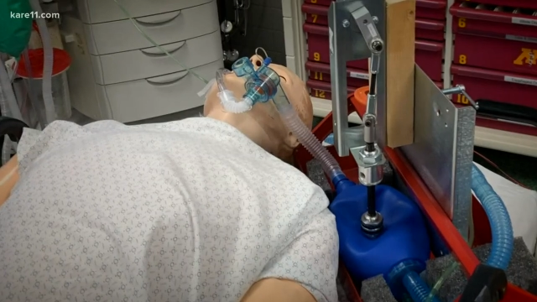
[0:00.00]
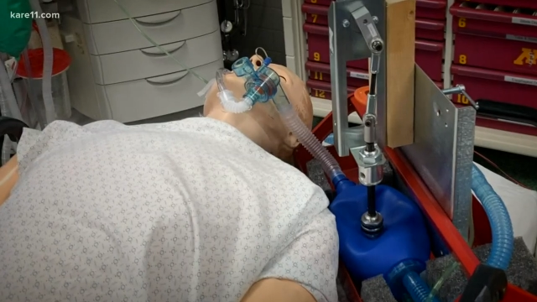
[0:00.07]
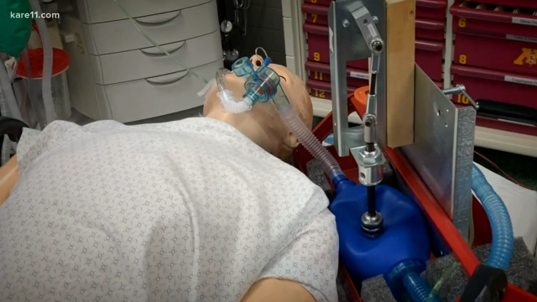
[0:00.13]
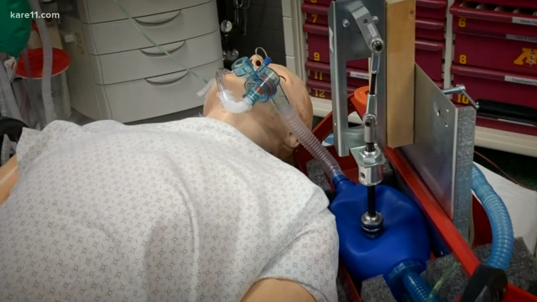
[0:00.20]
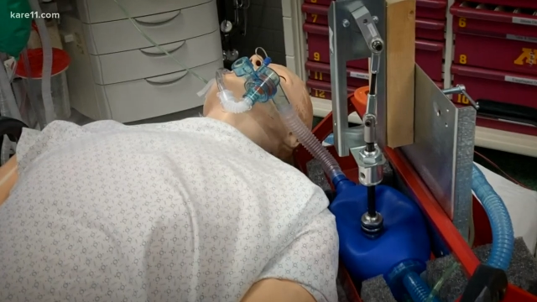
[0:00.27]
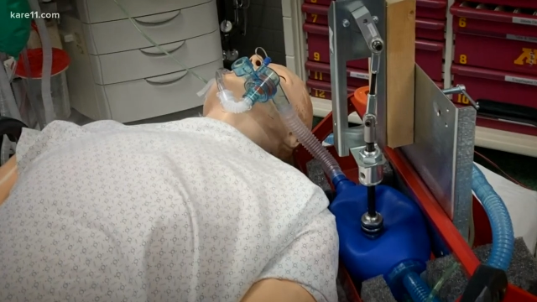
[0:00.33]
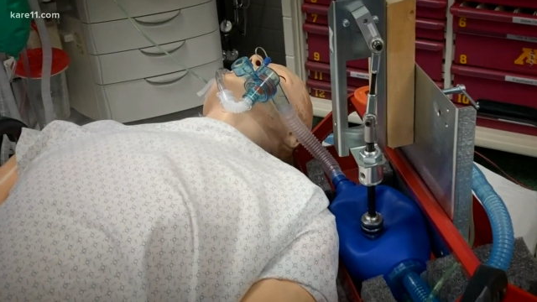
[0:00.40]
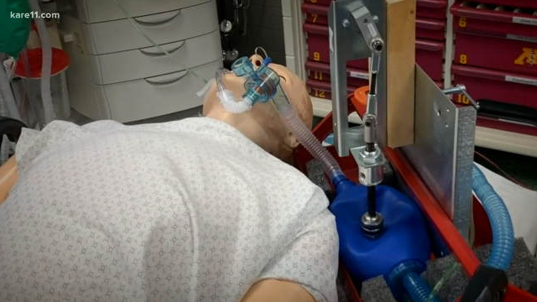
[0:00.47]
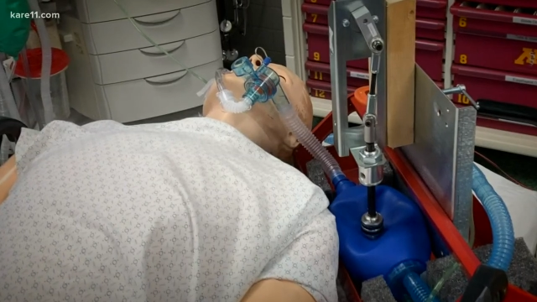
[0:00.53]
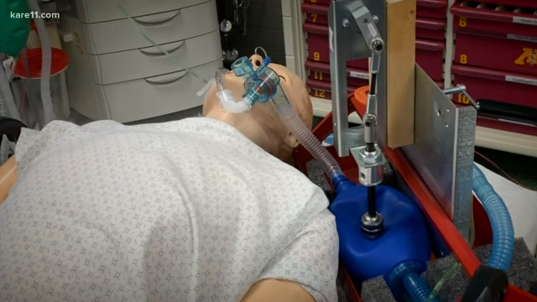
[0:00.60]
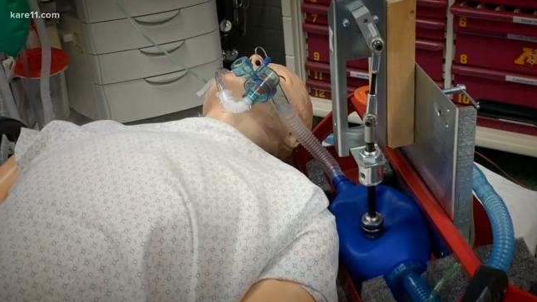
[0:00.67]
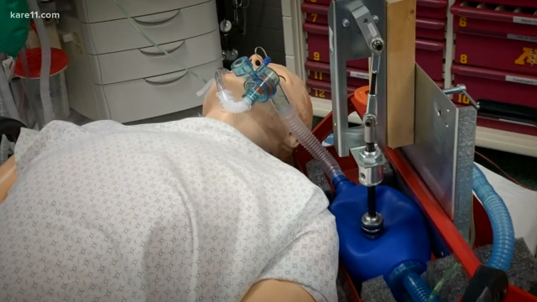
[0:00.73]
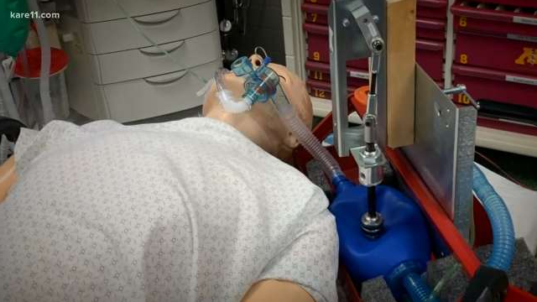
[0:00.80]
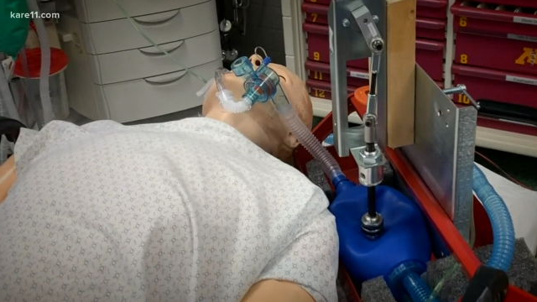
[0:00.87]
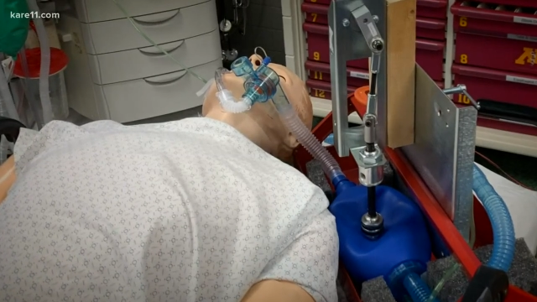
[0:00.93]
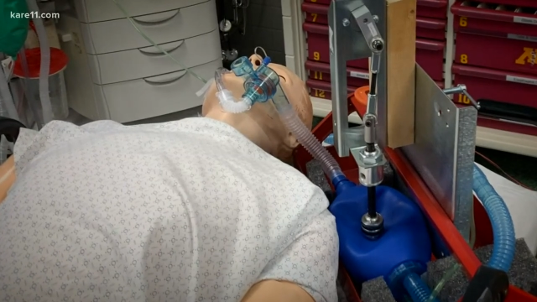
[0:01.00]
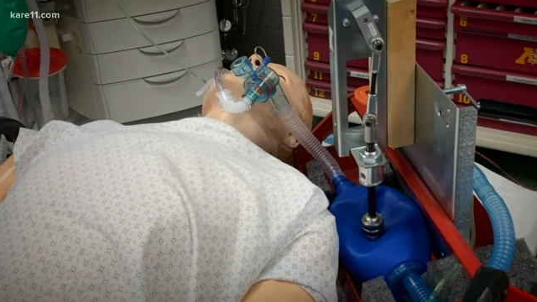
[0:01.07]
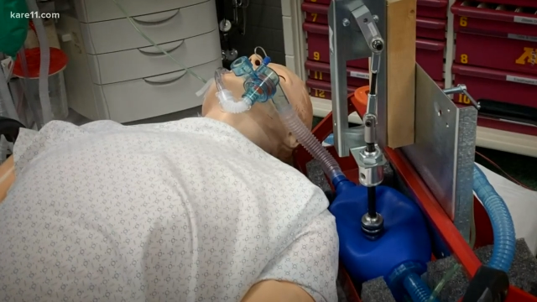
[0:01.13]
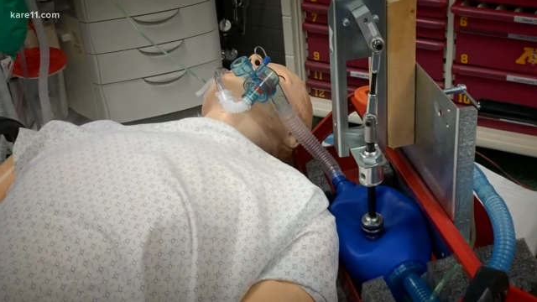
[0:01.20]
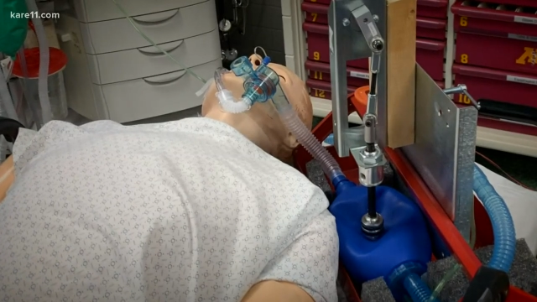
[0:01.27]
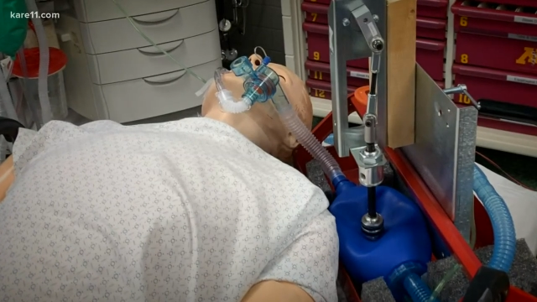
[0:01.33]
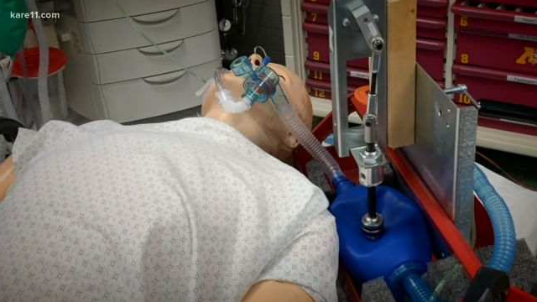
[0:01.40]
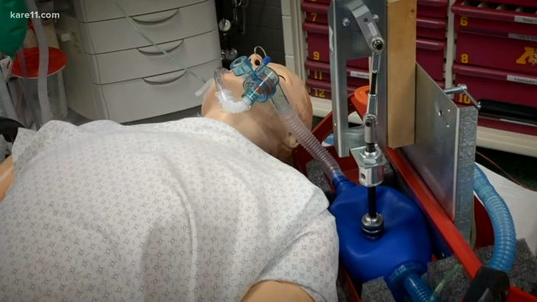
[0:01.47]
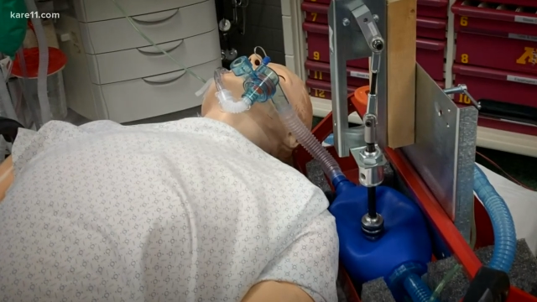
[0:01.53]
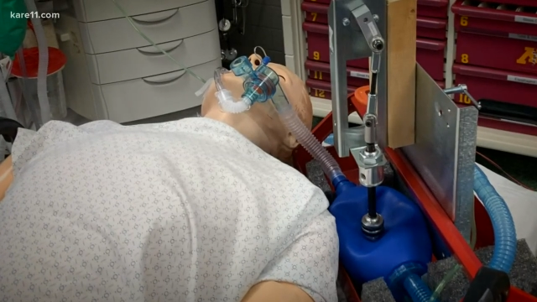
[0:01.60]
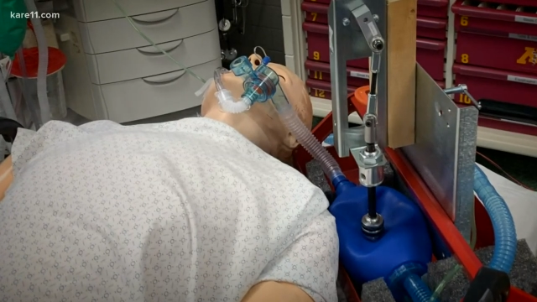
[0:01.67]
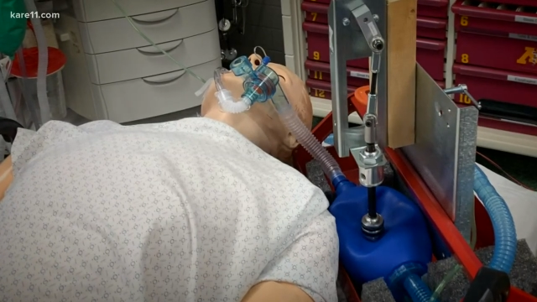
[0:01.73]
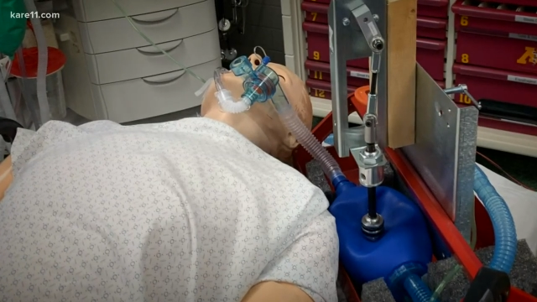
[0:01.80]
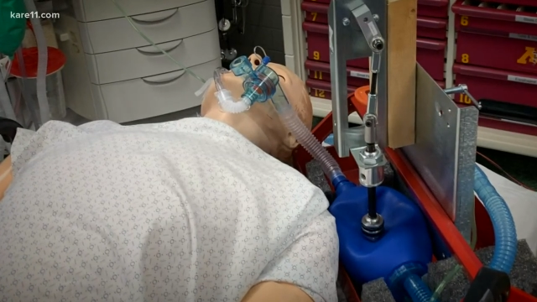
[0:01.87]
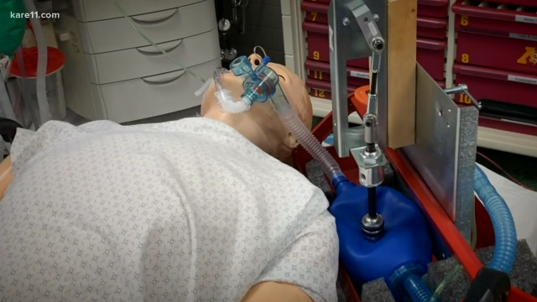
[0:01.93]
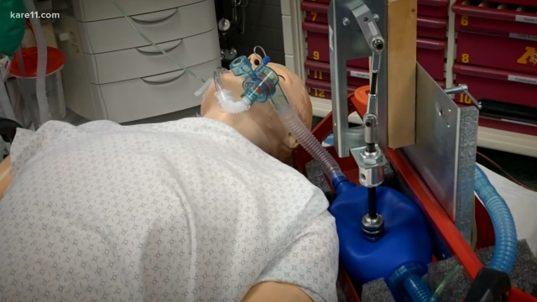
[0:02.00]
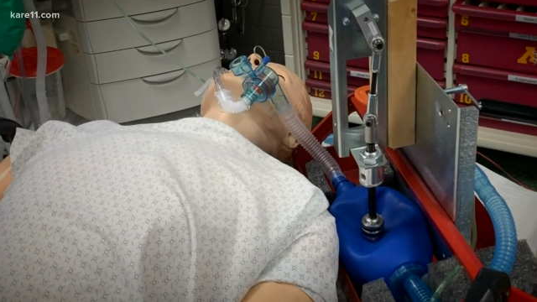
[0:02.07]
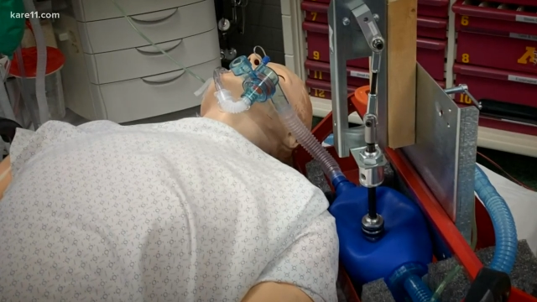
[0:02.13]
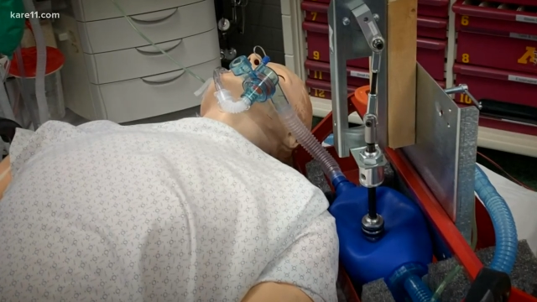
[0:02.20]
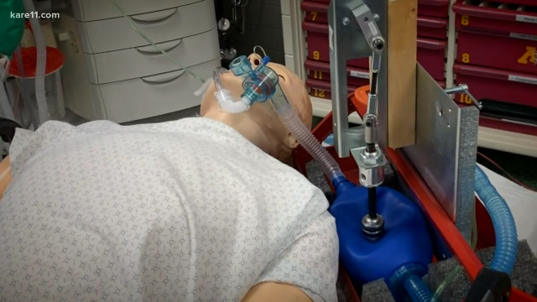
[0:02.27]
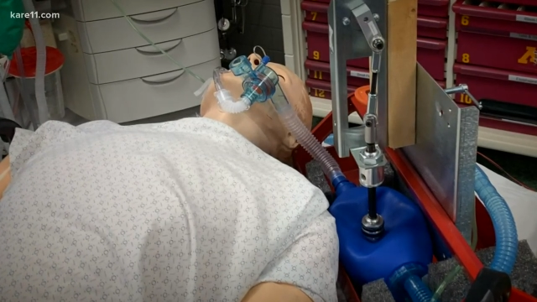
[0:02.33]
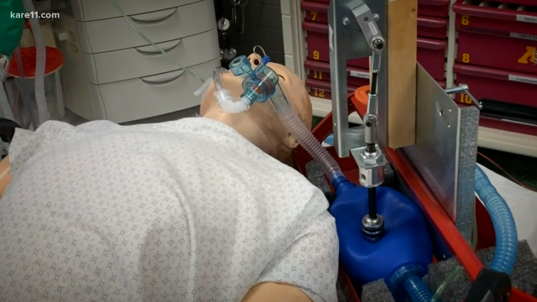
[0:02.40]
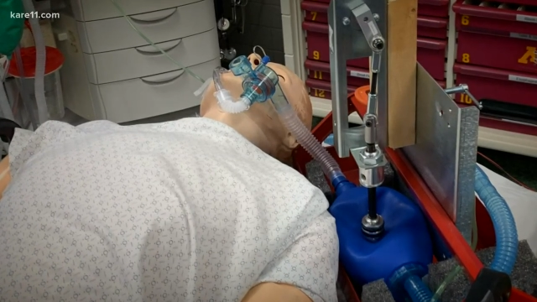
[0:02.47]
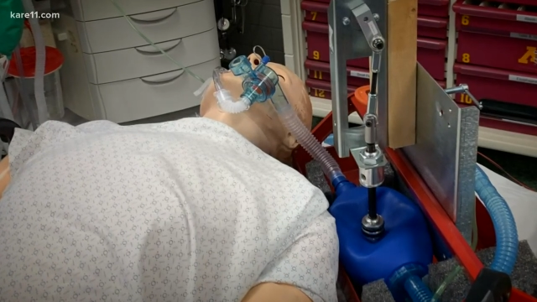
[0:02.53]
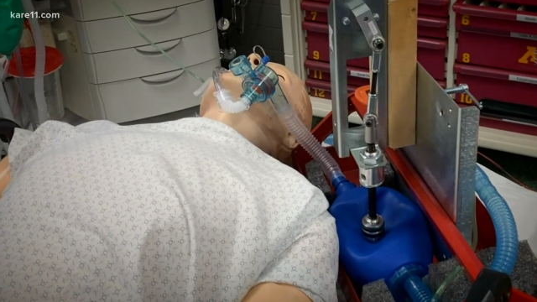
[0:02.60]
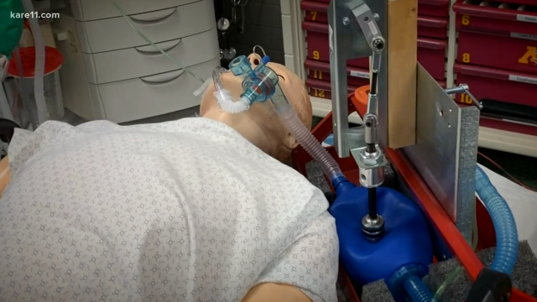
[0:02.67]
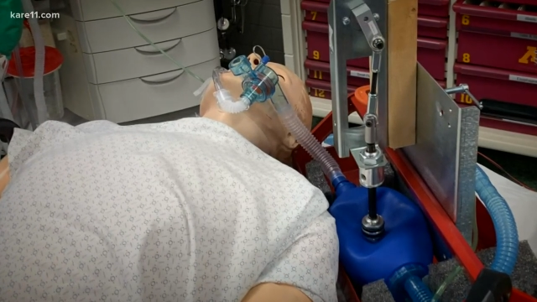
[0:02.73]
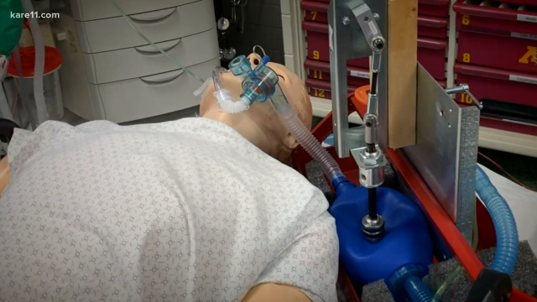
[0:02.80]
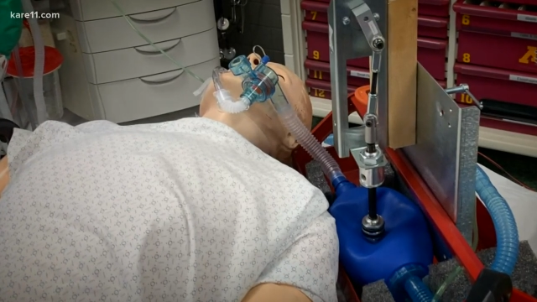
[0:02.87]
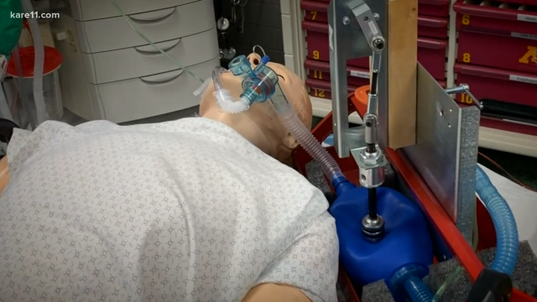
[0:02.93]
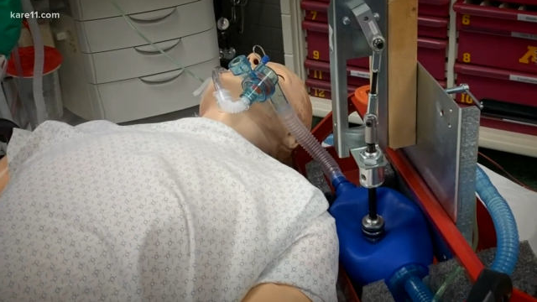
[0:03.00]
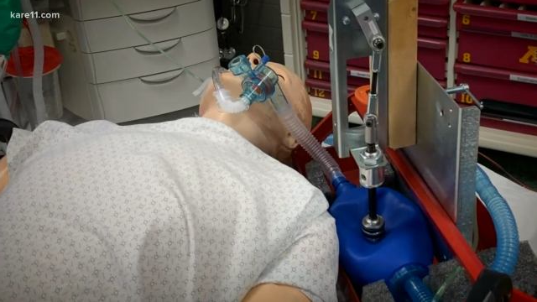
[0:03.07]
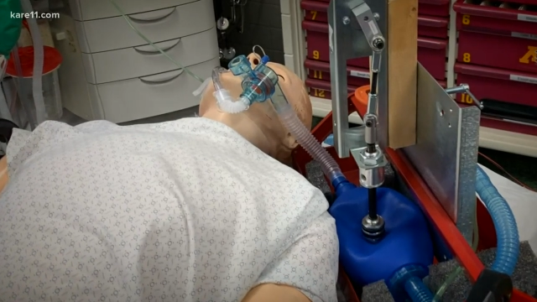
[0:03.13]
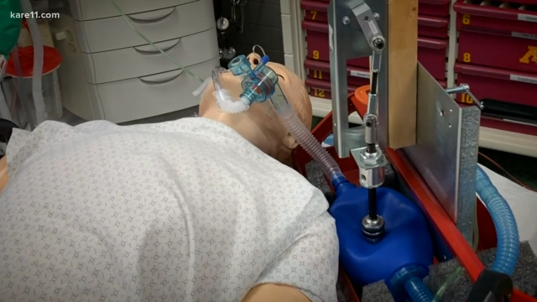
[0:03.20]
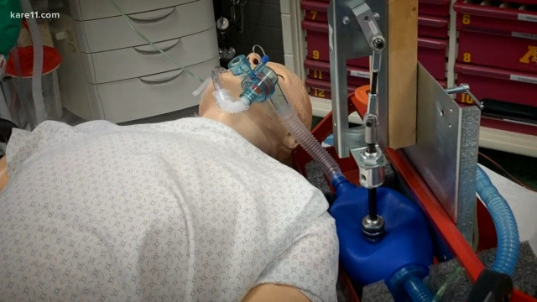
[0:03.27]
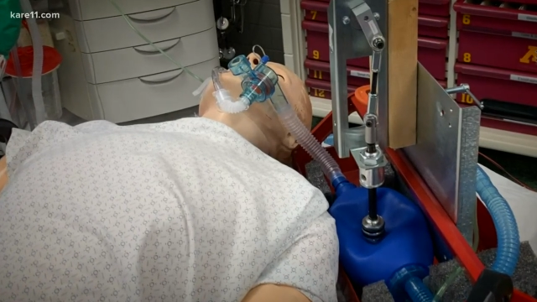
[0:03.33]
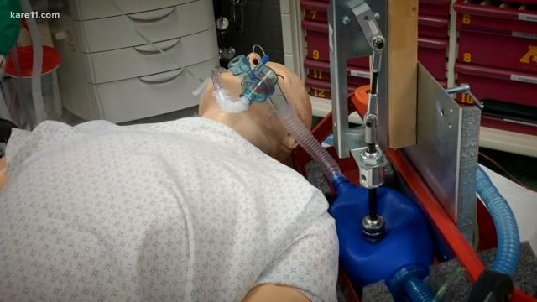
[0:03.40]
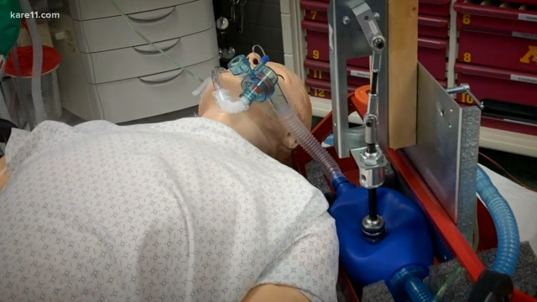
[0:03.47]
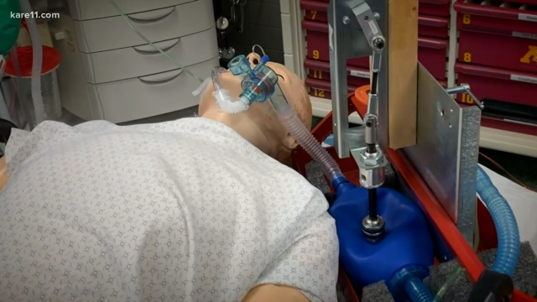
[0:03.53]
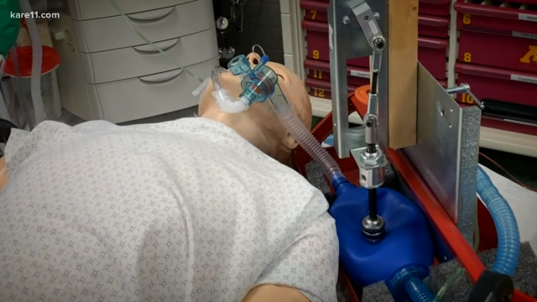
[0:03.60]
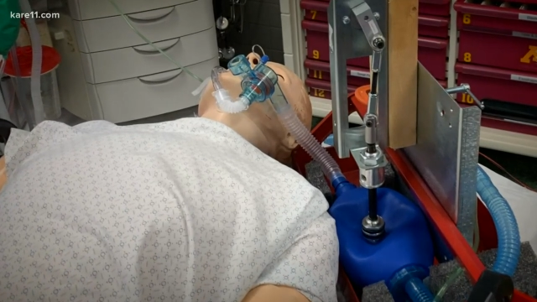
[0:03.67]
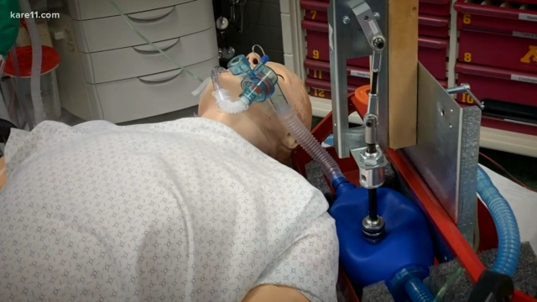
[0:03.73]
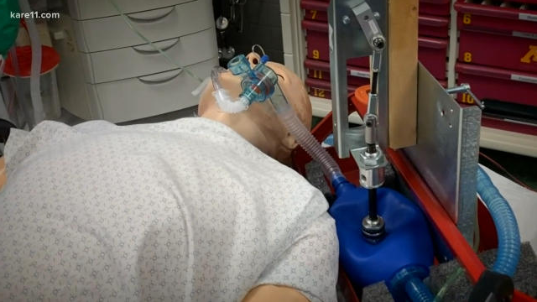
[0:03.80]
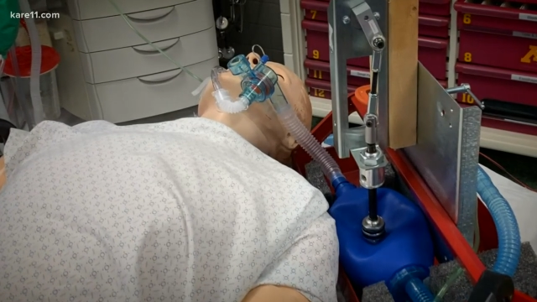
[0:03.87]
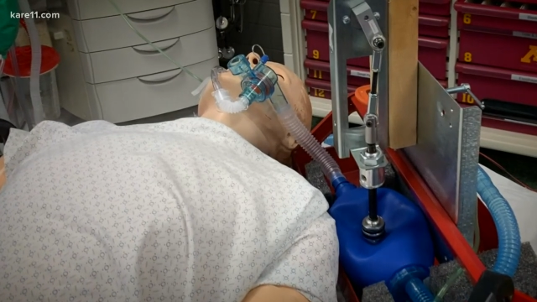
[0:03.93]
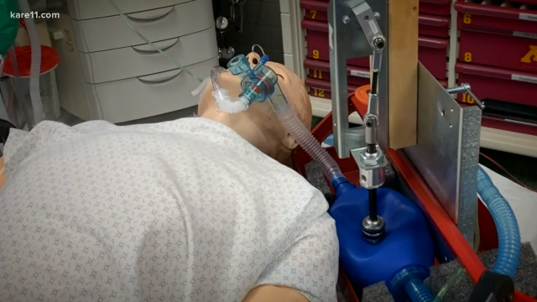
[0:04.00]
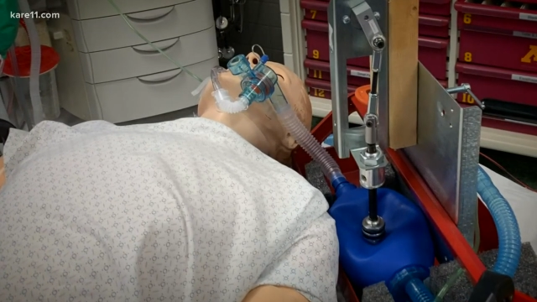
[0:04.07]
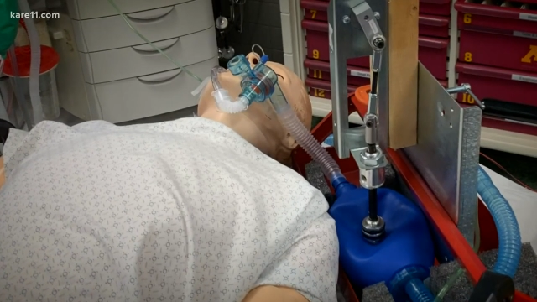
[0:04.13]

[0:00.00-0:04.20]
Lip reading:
Nobody's mouth can be seen.